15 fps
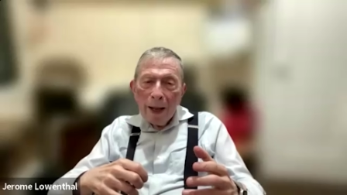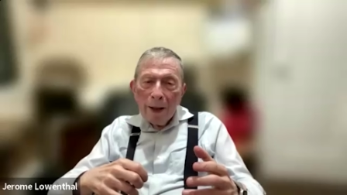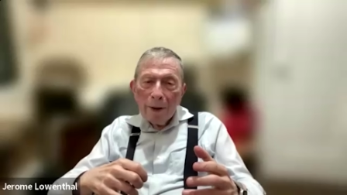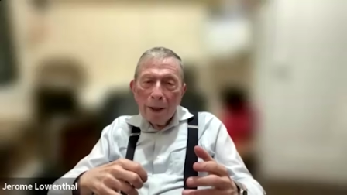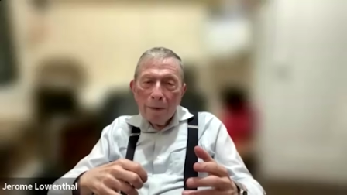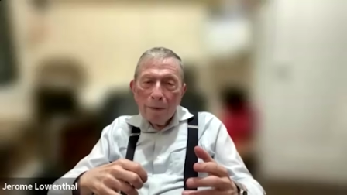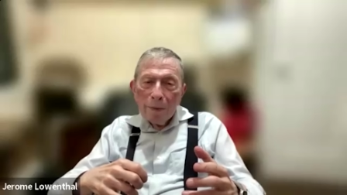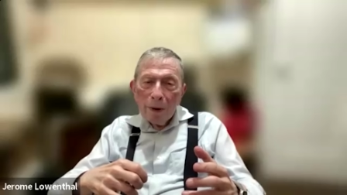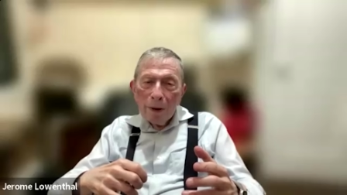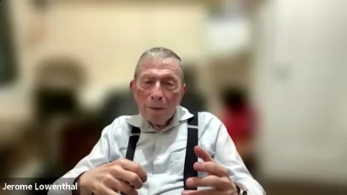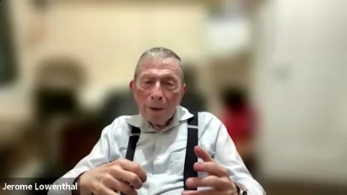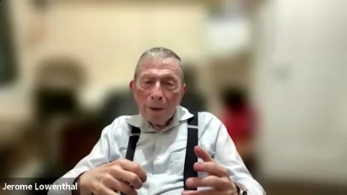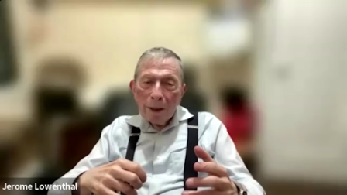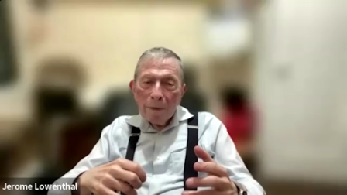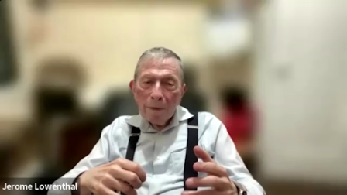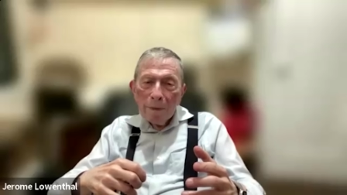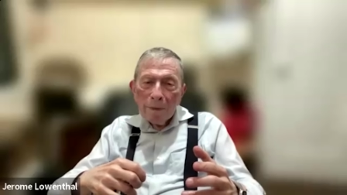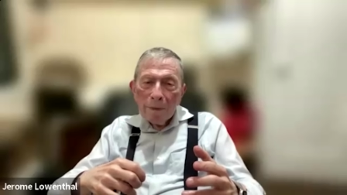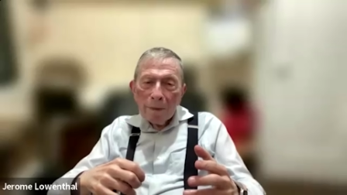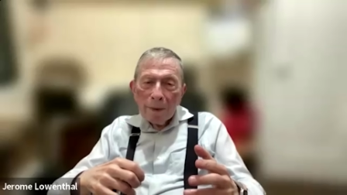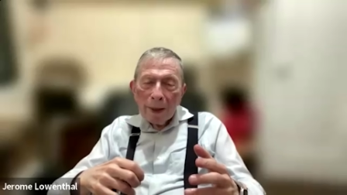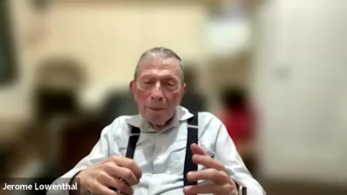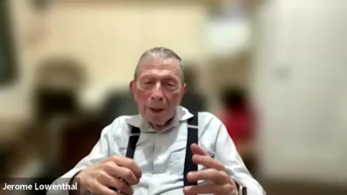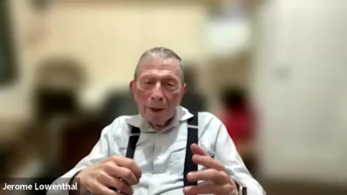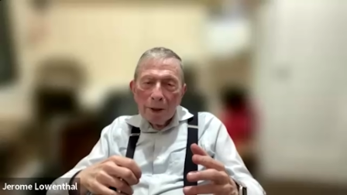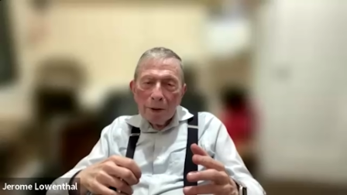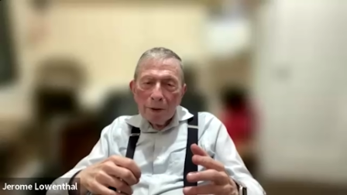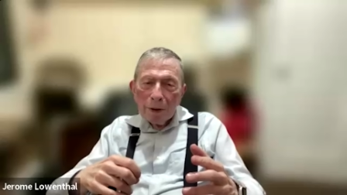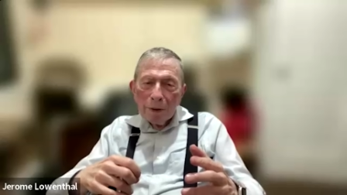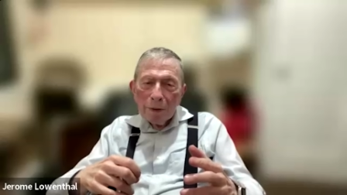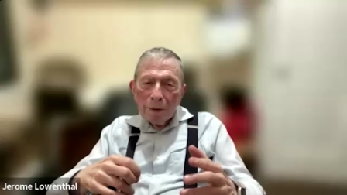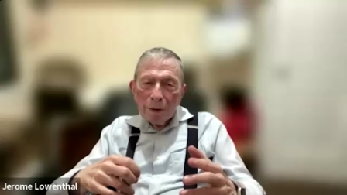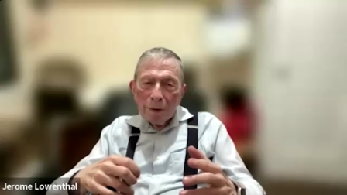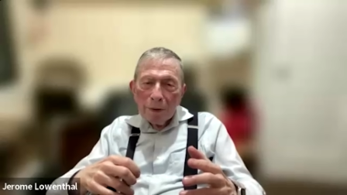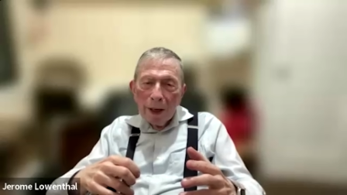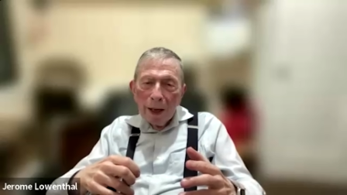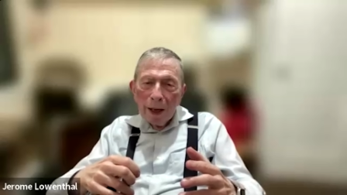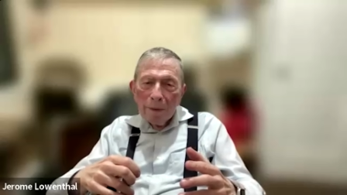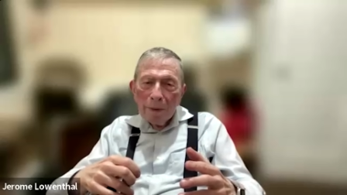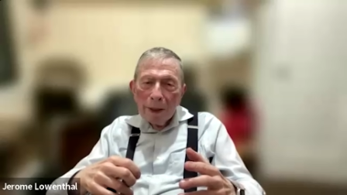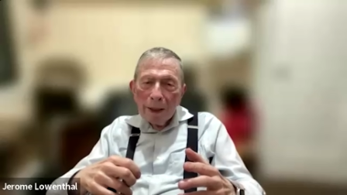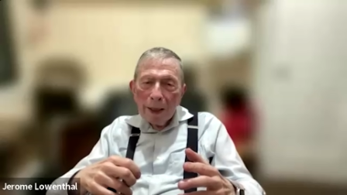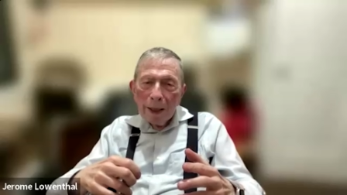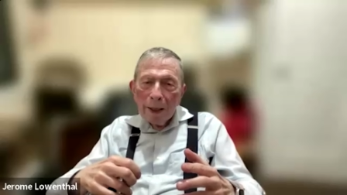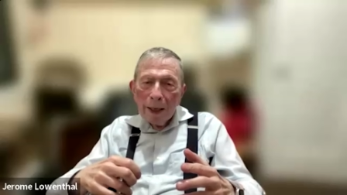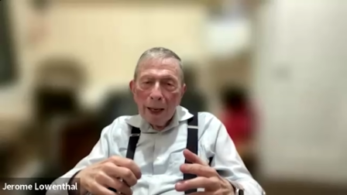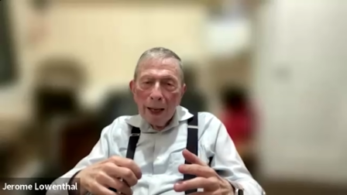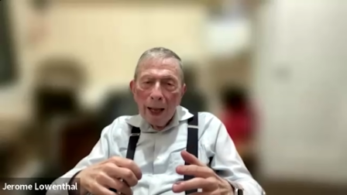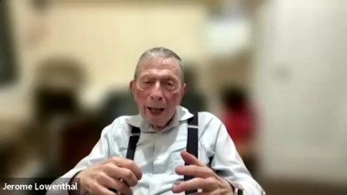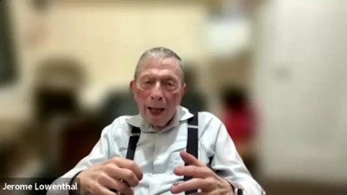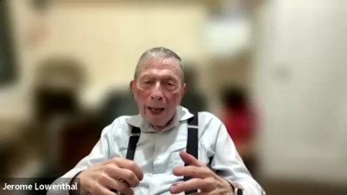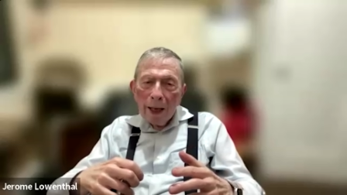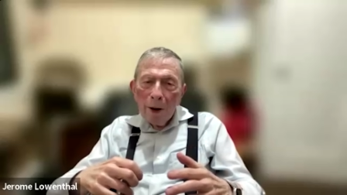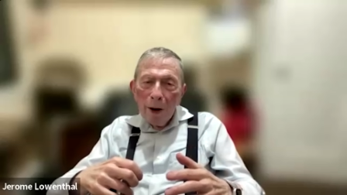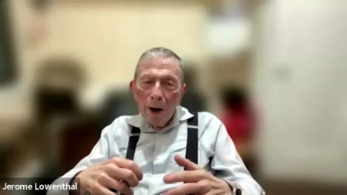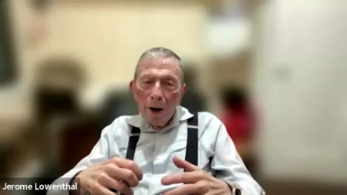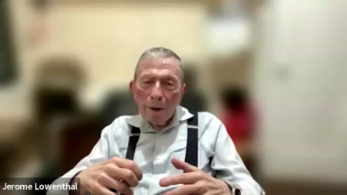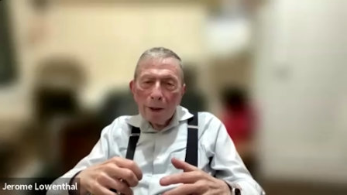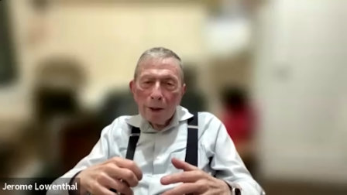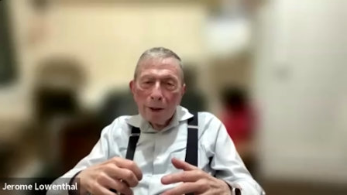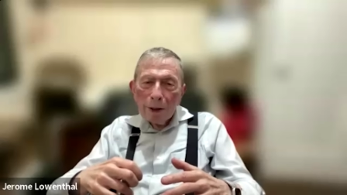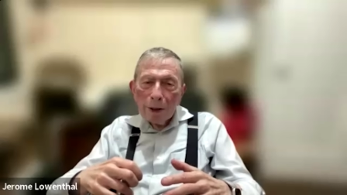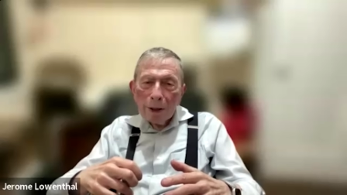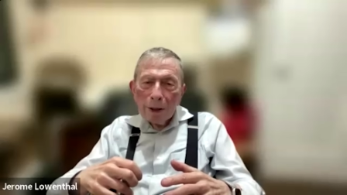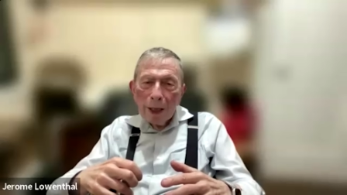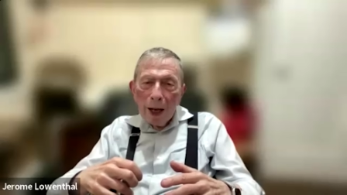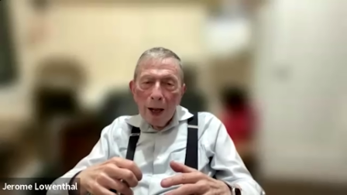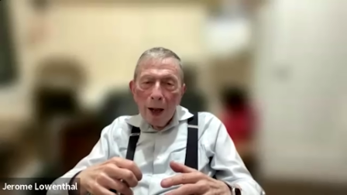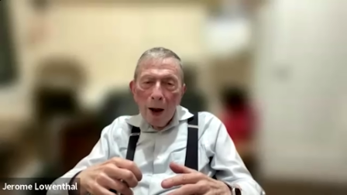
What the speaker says: and they brought me pictures of Scriabin and oranges.